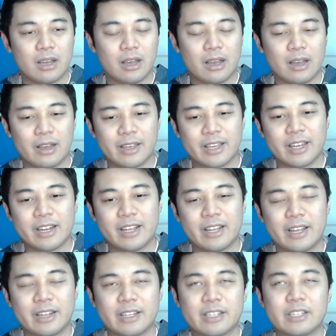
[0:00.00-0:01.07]
again,
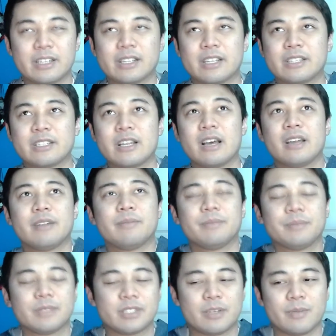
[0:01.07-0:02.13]
it's not
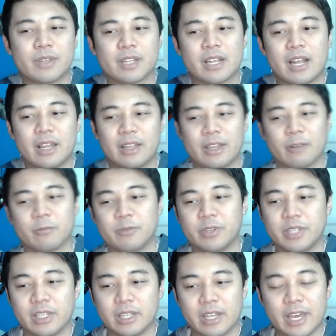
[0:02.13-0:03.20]
something that I like
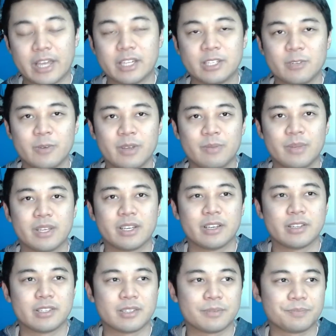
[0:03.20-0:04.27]
really like doing
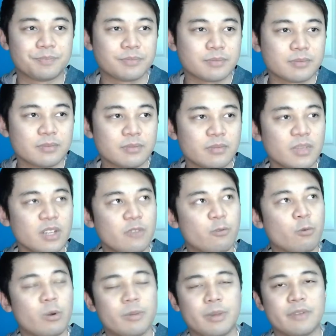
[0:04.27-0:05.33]
because for
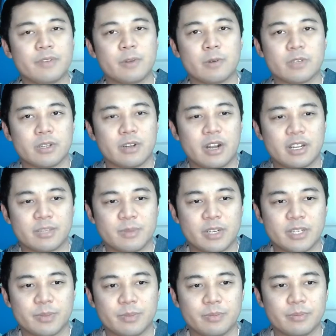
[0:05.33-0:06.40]
one, my viewers are not as
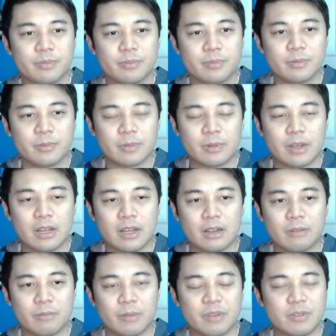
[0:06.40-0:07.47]
much
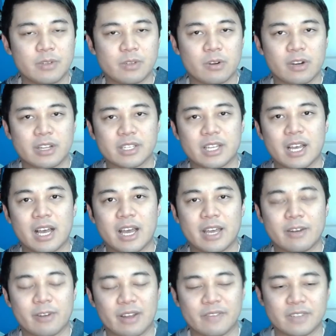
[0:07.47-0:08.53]
my views aren't as high, I
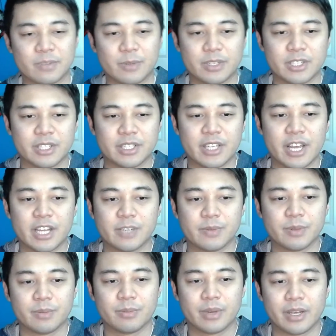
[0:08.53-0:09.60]
don't have as much
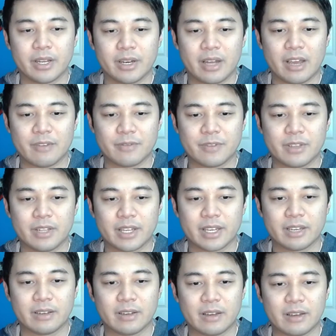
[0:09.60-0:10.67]
engagement, but I feel like
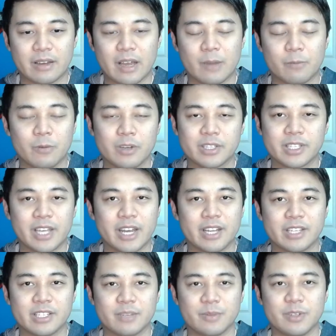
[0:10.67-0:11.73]
I was getting
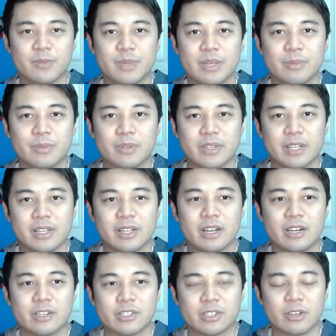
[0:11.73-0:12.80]
some new people in
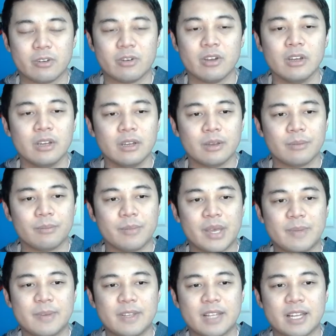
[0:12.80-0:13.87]
there, so
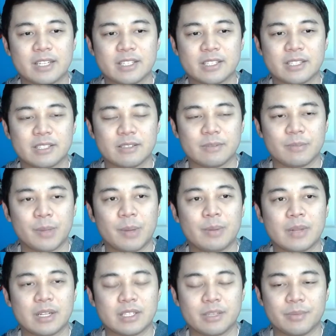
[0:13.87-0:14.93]
maybe that's
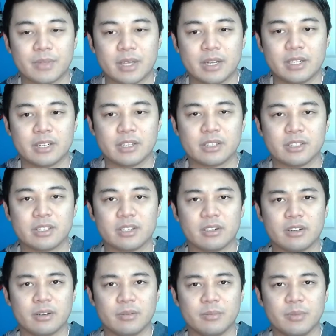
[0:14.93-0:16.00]
something I need to
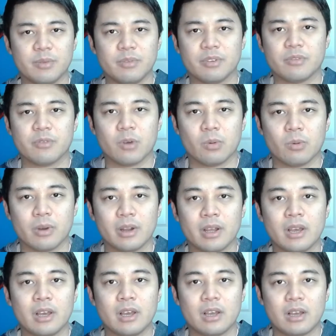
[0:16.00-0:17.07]
consider moving forward.
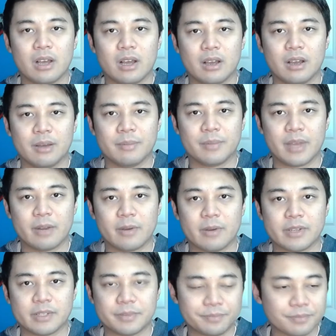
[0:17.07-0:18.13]

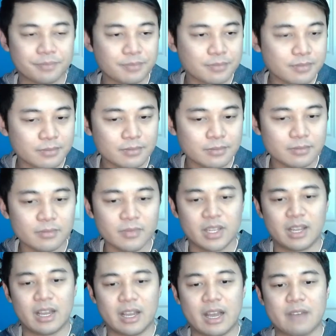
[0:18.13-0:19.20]
Anyways,
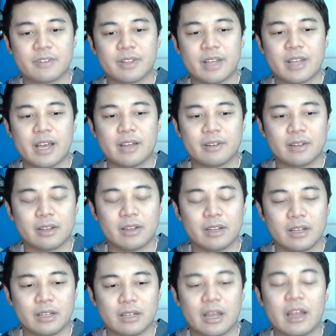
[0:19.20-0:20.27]
after that,
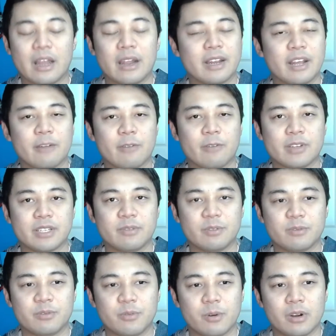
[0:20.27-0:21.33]
and again, Resident Evil
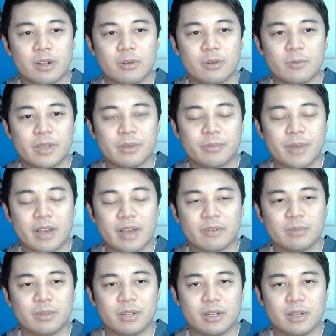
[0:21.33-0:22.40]
4 all week, Back
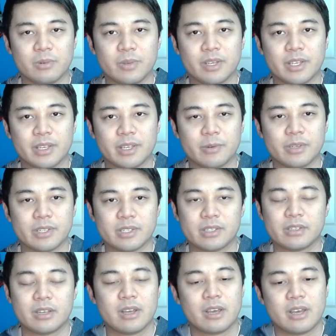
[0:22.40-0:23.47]
4 Blood all week. It
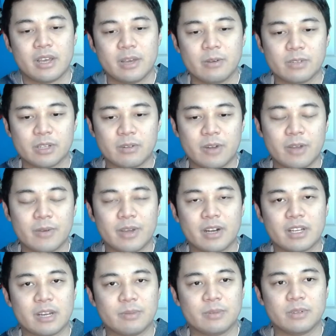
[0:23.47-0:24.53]
was all right. We got a
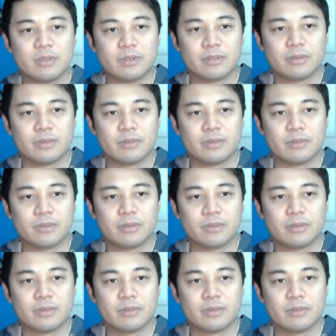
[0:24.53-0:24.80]
couple